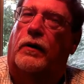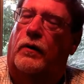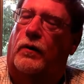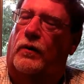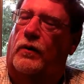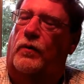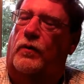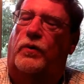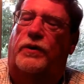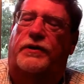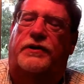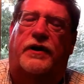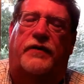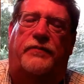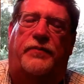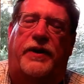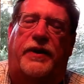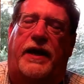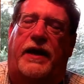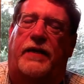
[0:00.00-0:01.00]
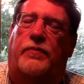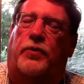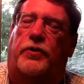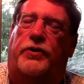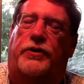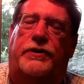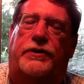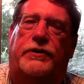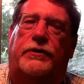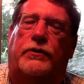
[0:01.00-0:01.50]
which I've been able
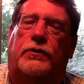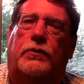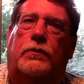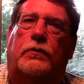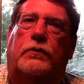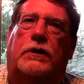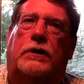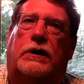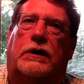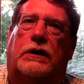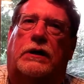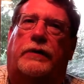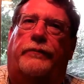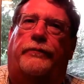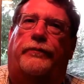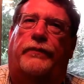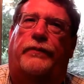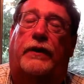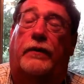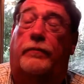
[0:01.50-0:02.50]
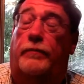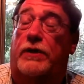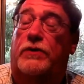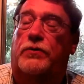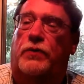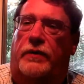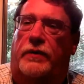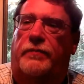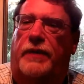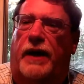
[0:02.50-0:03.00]
to do in
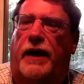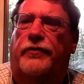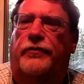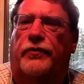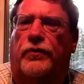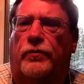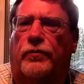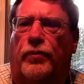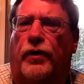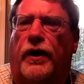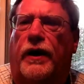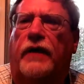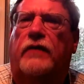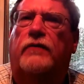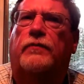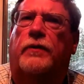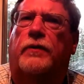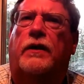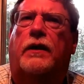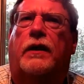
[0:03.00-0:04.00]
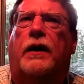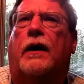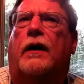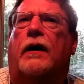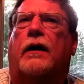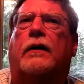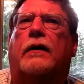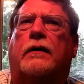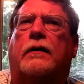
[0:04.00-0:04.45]
between bathroom breaks. But yeah.